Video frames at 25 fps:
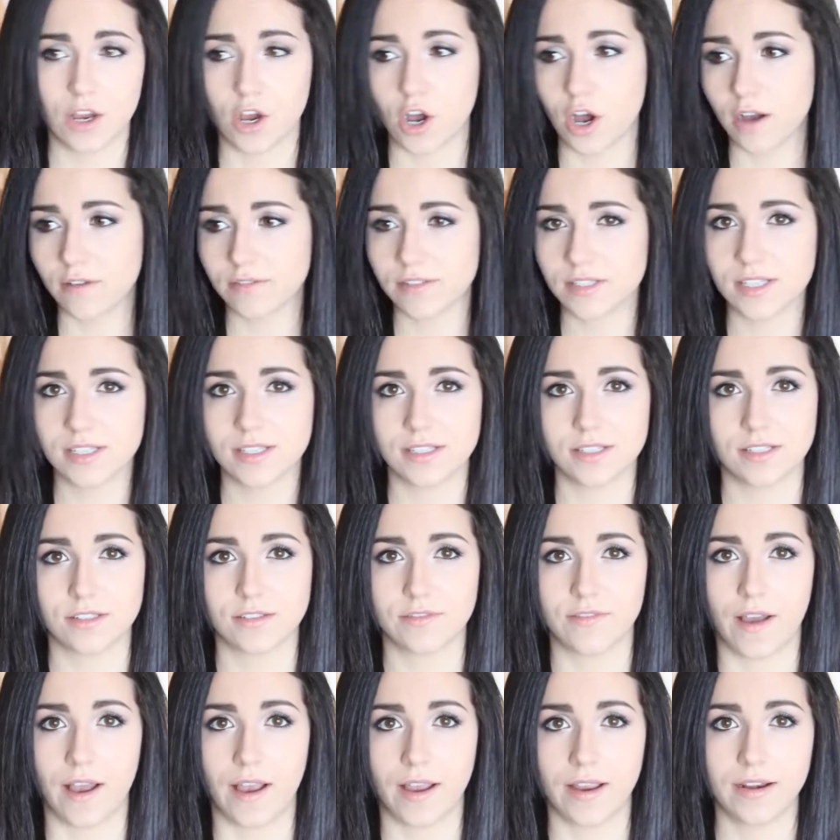Off season's
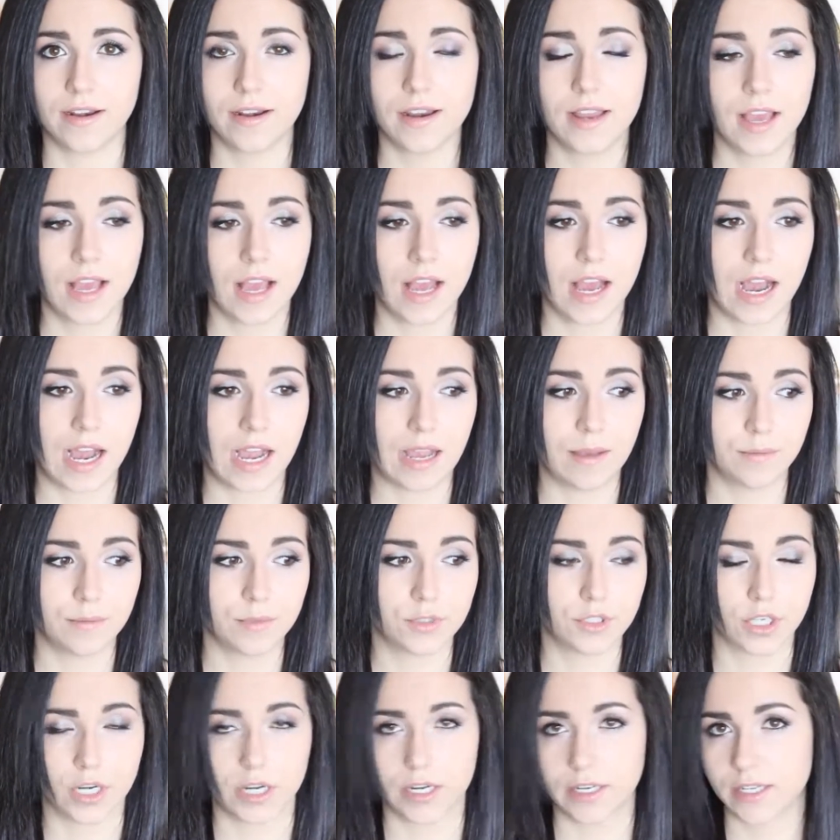fine. I'm
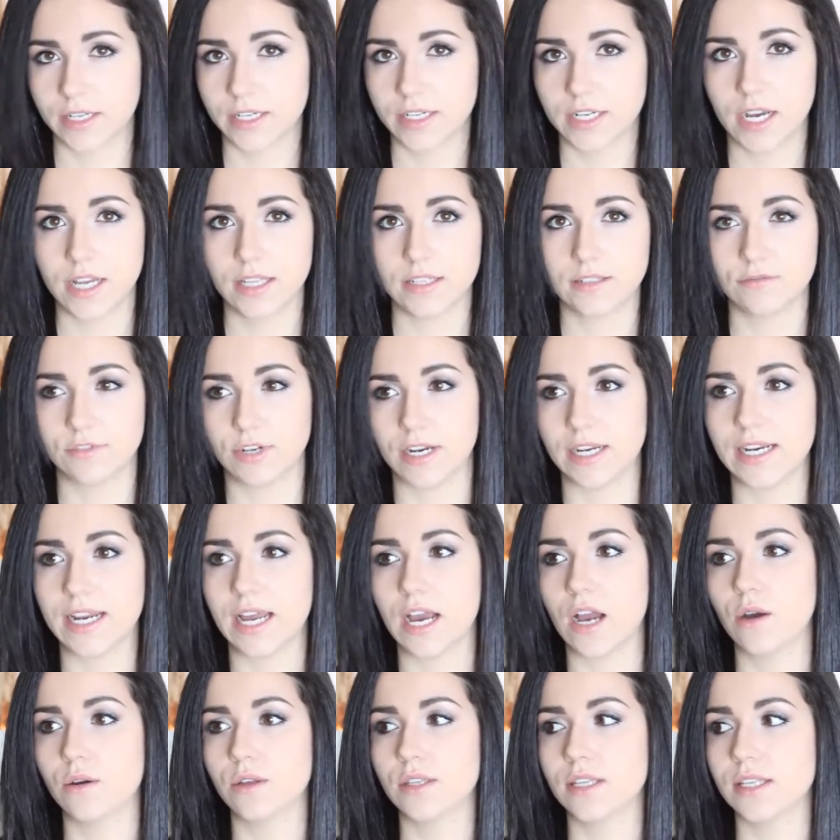starting a cut right
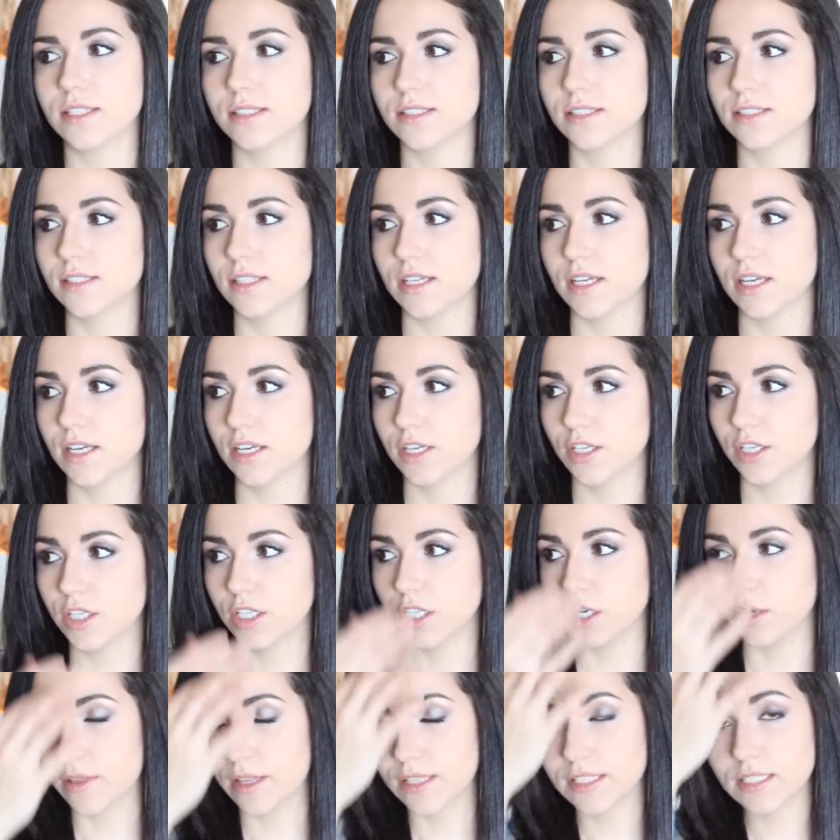now, and that's, you
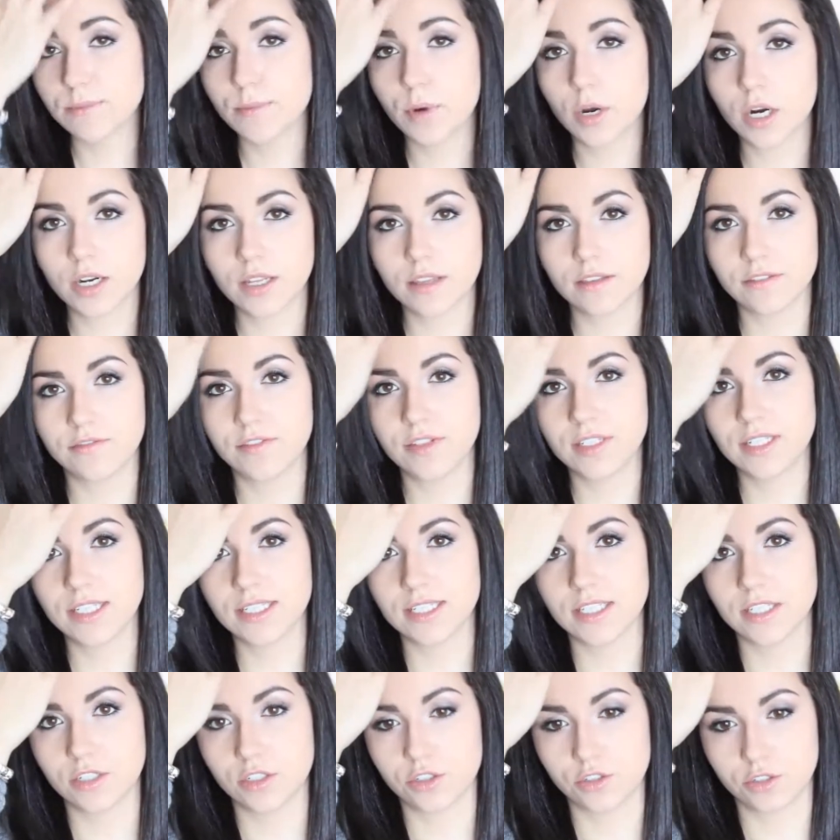know, that's a part of the
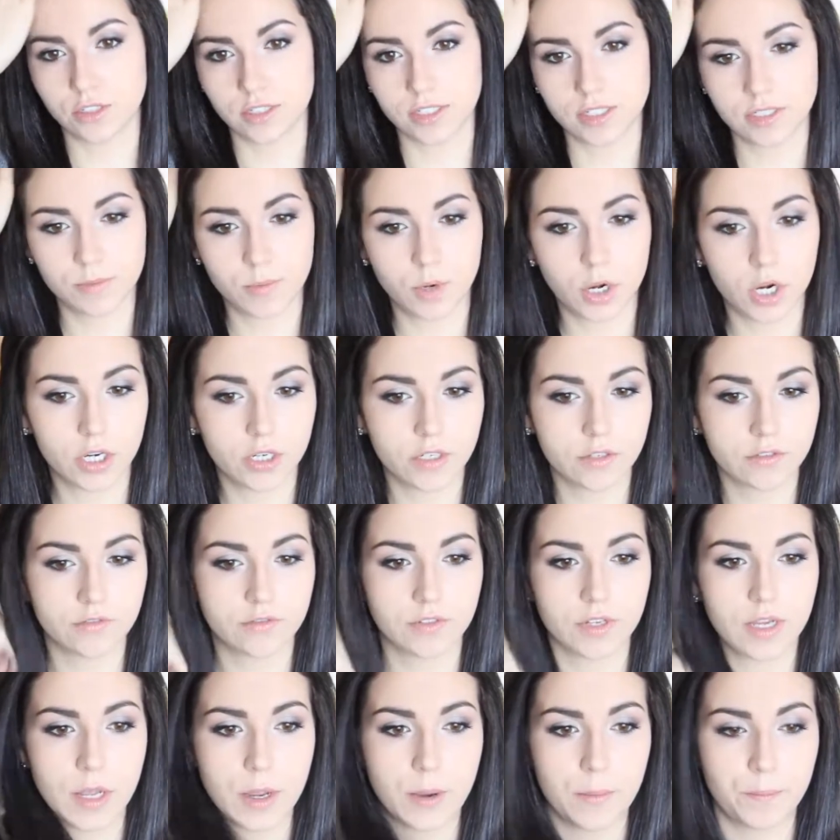fitness industry. That's a part
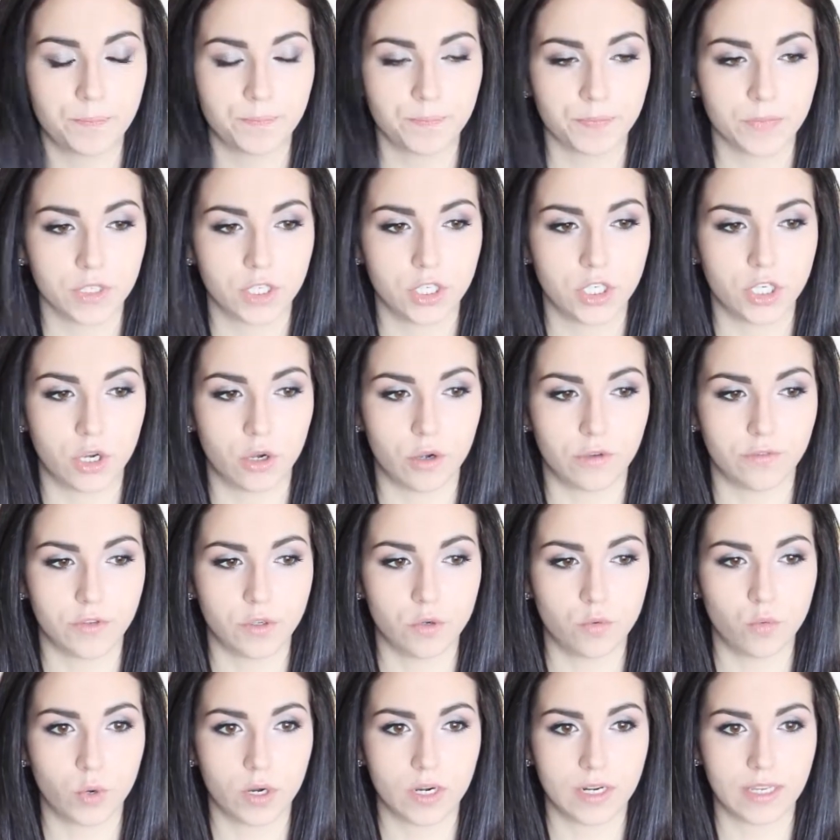of, you know, if
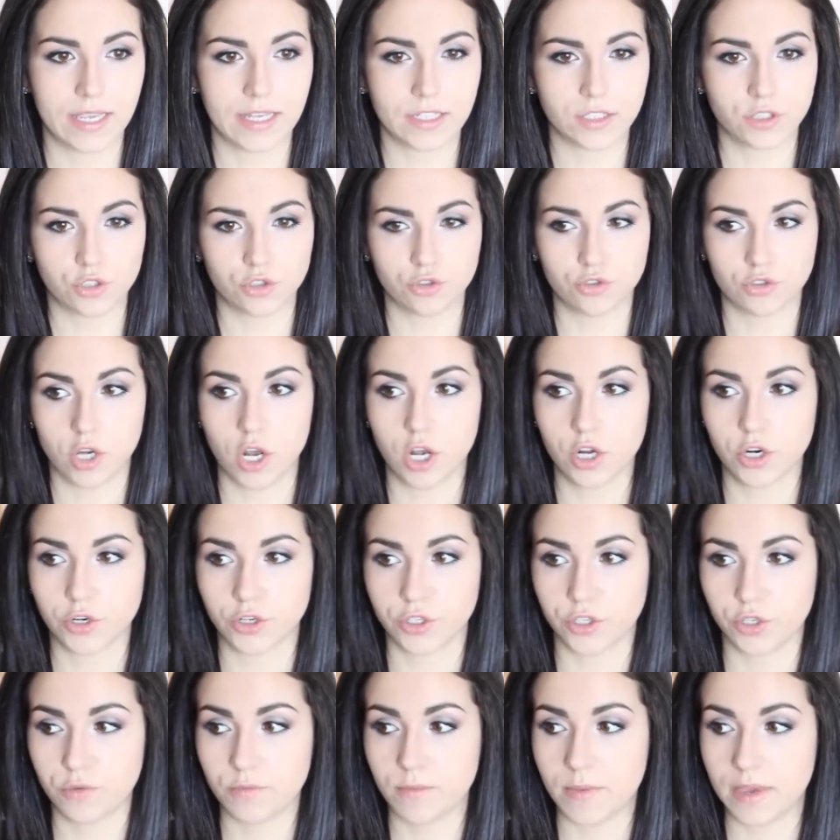you want to get stronger,
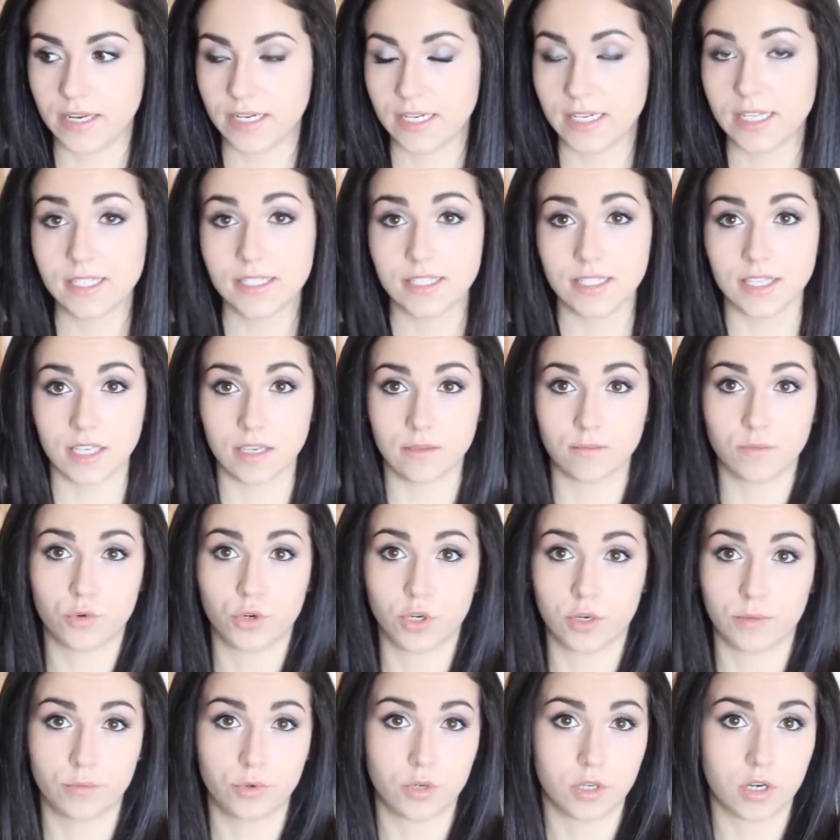you may need to eat
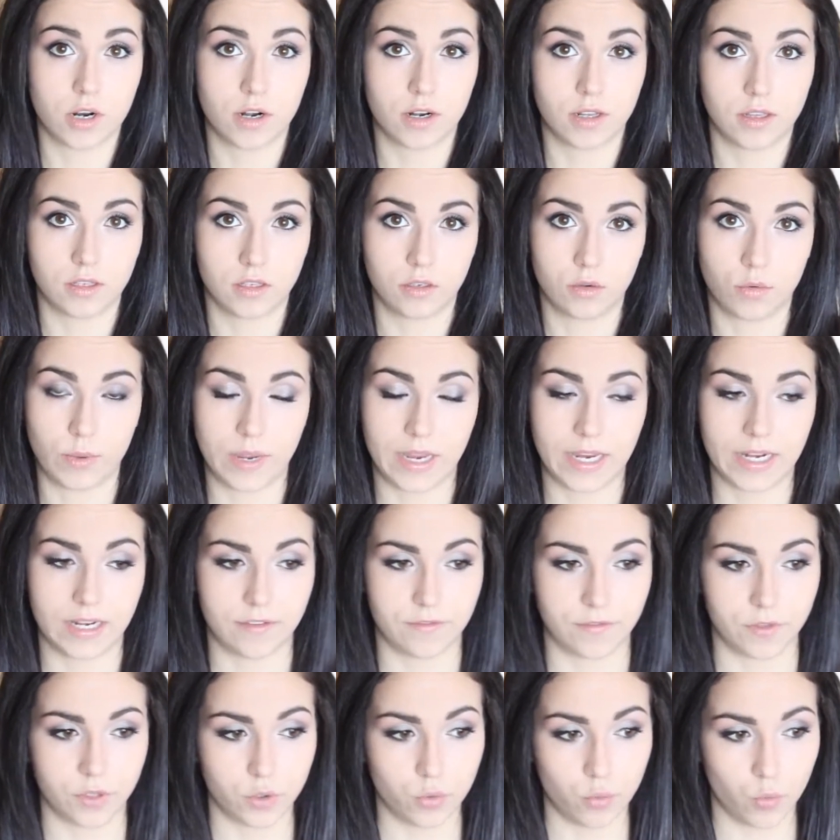more and put on a little weight.
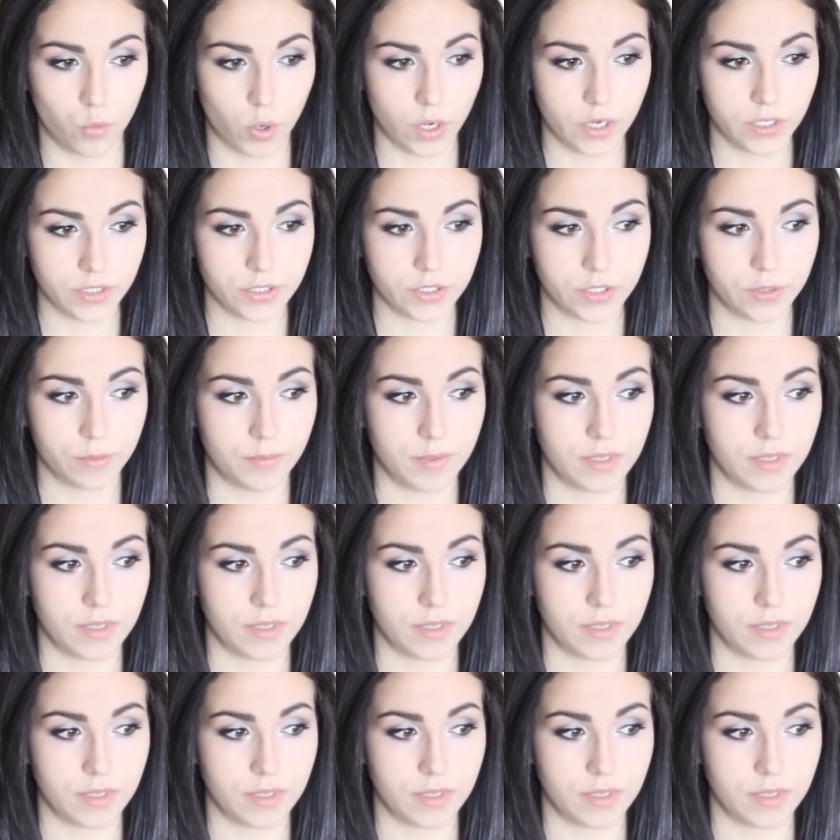If you want to